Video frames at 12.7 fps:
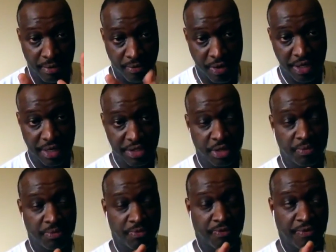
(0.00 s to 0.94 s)
figure out
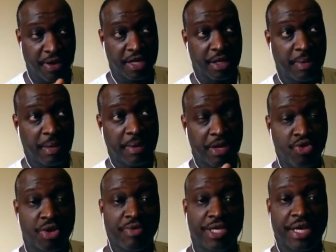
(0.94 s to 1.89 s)
the people that you
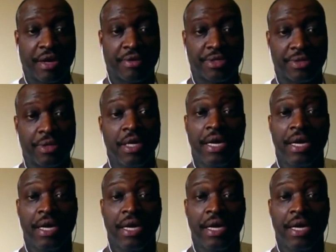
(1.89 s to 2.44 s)
can reach out to.